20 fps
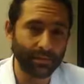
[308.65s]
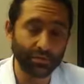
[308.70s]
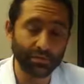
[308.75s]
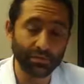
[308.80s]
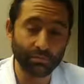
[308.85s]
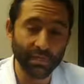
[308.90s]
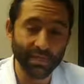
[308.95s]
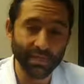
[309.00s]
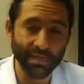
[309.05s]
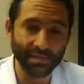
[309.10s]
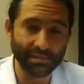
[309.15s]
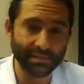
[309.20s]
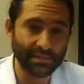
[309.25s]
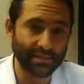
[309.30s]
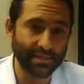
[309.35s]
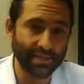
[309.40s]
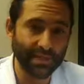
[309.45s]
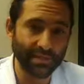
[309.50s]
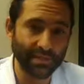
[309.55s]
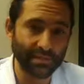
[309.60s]
He was
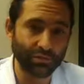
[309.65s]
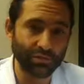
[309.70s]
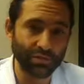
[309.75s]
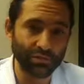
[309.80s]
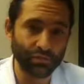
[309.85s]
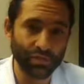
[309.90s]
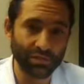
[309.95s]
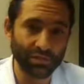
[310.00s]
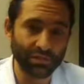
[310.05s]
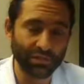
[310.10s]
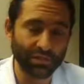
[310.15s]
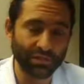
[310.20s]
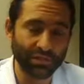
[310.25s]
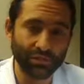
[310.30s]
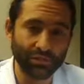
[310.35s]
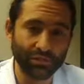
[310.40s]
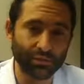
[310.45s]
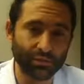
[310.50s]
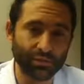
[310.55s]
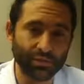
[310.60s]
bleeding to death. He was rushed
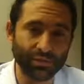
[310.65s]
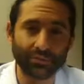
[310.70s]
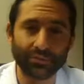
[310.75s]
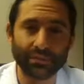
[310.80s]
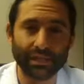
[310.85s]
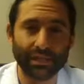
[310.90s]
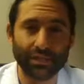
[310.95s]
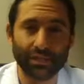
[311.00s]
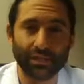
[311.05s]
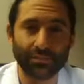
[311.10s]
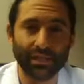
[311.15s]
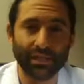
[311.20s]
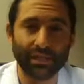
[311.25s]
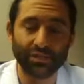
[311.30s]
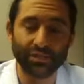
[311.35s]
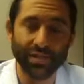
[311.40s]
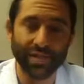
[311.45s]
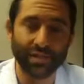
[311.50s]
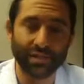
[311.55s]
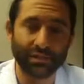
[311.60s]
to surgery. He was carried
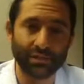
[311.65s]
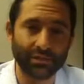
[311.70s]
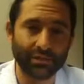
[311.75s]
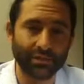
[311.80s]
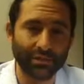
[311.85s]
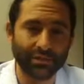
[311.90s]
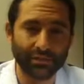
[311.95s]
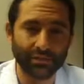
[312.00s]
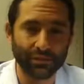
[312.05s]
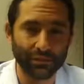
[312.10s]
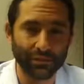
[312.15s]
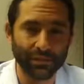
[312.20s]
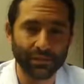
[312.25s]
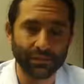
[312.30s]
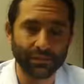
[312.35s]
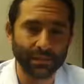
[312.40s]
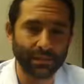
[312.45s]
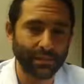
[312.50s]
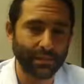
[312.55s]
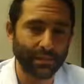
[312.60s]
by the janitor to
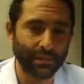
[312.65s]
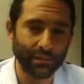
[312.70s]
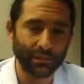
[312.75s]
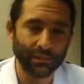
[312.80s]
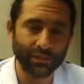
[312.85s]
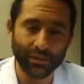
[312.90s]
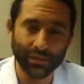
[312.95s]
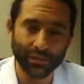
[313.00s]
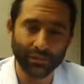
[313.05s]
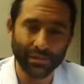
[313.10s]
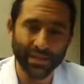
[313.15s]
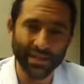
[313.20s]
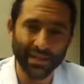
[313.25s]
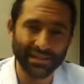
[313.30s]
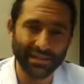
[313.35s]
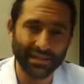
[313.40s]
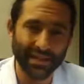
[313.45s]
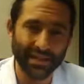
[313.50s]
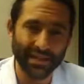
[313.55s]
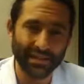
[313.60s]
surgery. There's another
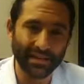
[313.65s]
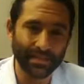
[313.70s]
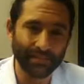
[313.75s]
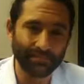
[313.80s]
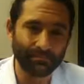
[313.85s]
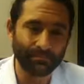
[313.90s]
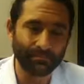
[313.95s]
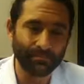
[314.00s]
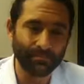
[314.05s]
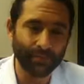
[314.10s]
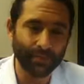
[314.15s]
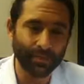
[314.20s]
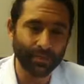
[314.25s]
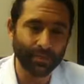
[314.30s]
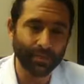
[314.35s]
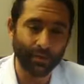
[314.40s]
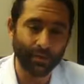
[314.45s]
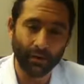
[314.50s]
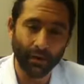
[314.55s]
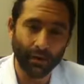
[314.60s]
man that had an
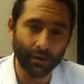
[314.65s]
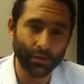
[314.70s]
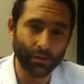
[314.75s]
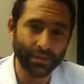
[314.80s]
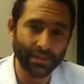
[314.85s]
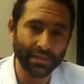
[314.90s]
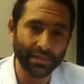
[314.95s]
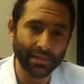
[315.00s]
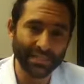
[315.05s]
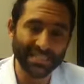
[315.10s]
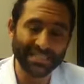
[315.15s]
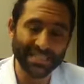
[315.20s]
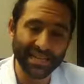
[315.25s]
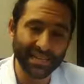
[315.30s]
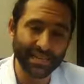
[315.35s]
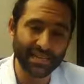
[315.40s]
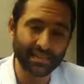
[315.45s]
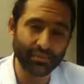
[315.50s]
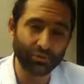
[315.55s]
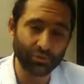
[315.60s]
artery in
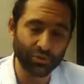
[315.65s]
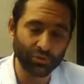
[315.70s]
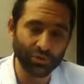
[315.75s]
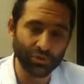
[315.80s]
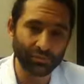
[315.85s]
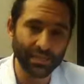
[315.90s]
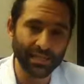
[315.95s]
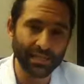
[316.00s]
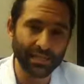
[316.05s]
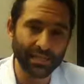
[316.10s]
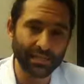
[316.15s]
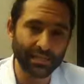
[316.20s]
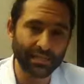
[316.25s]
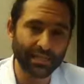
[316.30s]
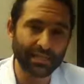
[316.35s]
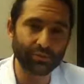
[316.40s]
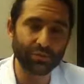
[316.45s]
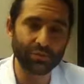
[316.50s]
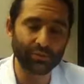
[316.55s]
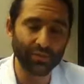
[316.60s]
his neck which was
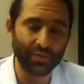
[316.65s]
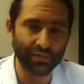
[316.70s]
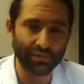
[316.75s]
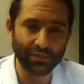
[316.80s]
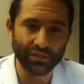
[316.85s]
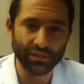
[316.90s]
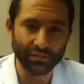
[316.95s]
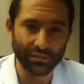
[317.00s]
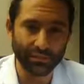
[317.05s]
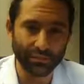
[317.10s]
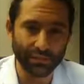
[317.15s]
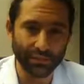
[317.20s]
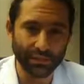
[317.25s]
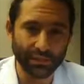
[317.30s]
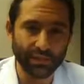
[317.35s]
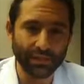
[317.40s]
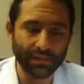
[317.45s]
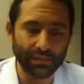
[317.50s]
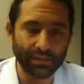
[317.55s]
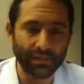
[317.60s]
bleeding, and he was rushed to
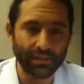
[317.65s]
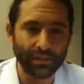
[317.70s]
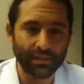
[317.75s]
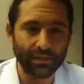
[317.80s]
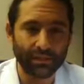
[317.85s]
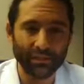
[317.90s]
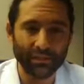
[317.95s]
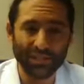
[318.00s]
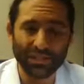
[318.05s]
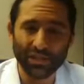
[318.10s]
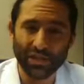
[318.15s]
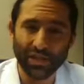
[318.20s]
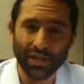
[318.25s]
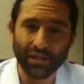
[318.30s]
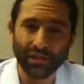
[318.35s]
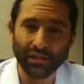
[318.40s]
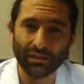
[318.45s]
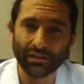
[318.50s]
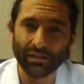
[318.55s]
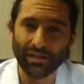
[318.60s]
surgery. There was a
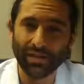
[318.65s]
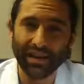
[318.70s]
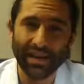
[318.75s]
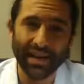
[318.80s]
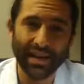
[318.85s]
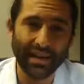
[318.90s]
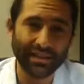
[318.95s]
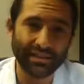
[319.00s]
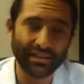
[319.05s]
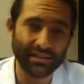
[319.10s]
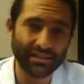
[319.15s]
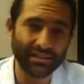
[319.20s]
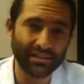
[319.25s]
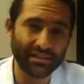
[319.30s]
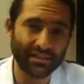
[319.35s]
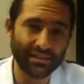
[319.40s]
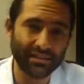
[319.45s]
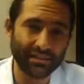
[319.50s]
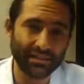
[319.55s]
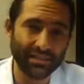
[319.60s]
child that
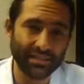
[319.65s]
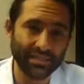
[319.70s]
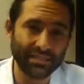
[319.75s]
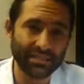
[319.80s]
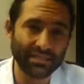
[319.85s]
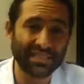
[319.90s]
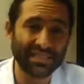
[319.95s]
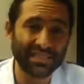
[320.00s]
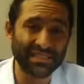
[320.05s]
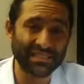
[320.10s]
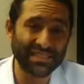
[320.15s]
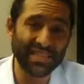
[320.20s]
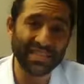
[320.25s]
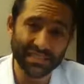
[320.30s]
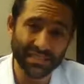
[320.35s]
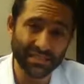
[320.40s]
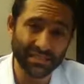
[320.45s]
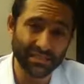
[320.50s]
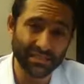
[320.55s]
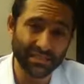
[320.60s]
had his
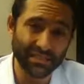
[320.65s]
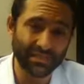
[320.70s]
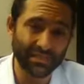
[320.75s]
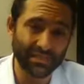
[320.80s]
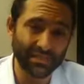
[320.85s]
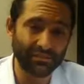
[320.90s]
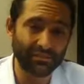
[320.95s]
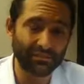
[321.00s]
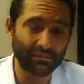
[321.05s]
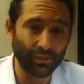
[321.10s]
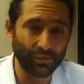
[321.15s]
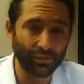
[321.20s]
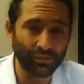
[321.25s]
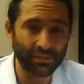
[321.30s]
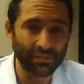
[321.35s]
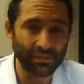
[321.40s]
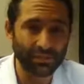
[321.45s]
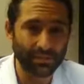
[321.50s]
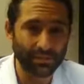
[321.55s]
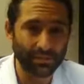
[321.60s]
intestines,
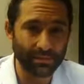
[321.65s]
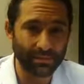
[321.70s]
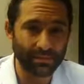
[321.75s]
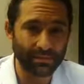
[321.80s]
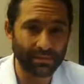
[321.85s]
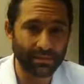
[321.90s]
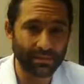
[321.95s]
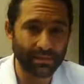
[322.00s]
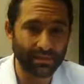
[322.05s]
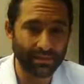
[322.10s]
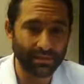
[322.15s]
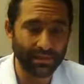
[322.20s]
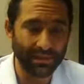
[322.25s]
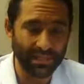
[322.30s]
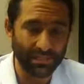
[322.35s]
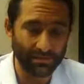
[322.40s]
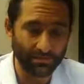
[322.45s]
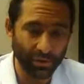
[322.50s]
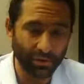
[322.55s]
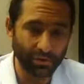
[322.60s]
unfortunately,
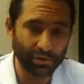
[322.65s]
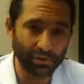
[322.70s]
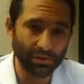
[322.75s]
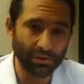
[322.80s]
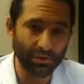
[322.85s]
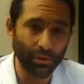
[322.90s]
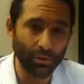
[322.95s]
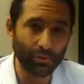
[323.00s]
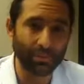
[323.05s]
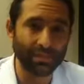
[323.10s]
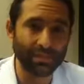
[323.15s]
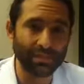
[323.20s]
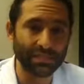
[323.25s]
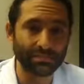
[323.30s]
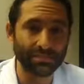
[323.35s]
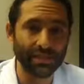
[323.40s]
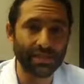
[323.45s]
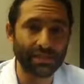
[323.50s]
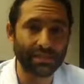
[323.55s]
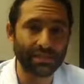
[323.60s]
the explosion
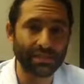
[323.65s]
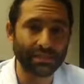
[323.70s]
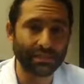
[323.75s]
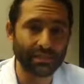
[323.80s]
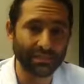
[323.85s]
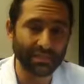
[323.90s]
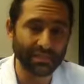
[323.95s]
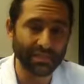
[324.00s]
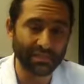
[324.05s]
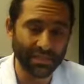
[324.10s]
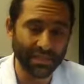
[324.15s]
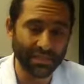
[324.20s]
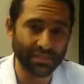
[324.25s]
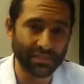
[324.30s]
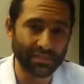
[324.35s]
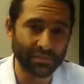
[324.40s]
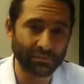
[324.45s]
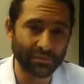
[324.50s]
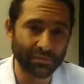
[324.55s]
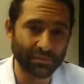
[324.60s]
opened his belly, and so his
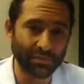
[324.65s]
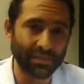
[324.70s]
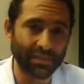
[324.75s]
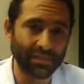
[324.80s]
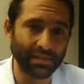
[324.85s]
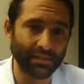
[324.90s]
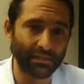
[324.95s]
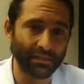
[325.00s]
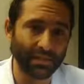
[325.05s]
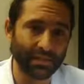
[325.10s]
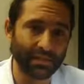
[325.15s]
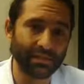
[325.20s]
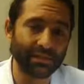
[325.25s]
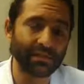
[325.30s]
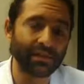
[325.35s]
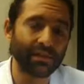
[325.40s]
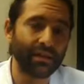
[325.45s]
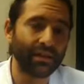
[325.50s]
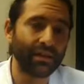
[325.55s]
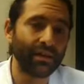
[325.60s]
intestines were spilling out.
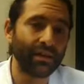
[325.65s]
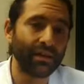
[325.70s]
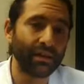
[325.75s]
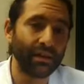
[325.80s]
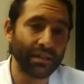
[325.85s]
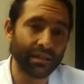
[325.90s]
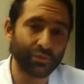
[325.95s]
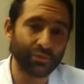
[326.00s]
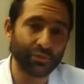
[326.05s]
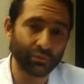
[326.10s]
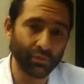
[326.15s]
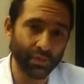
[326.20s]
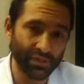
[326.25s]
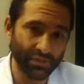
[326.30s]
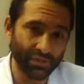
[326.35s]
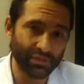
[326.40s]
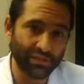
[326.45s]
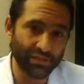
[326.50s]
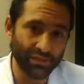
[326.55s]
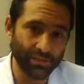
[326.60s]
He was
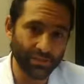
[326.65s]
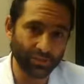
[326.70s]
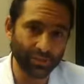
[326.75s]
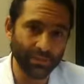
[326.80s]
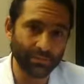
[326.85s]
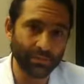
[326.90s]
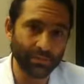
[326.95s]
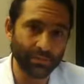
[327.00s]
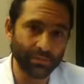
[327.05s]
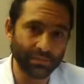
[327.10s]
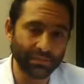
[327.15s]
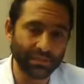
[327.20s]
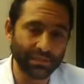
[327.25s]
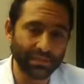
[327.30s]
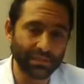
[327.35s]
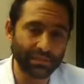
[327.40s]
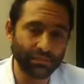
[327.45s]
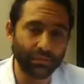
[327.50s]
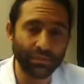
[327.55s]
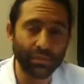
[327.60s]
rushed to surgery
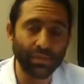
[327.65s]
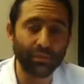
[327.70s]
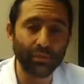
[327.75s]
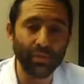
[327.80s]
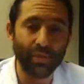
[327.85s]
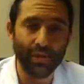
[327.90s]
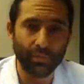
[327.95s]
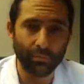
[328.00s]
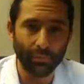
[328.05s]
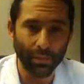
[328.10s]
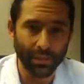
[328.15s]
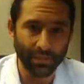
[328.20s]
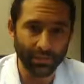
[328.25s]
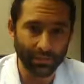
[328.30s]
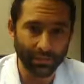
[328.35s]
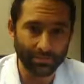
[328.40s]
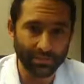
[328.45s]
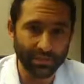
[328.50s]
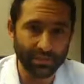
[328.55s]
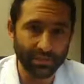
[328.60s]
emergently, and there are only 3
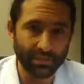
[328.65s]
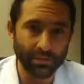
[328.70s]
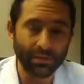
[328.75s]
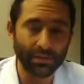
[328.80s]
operating rooms.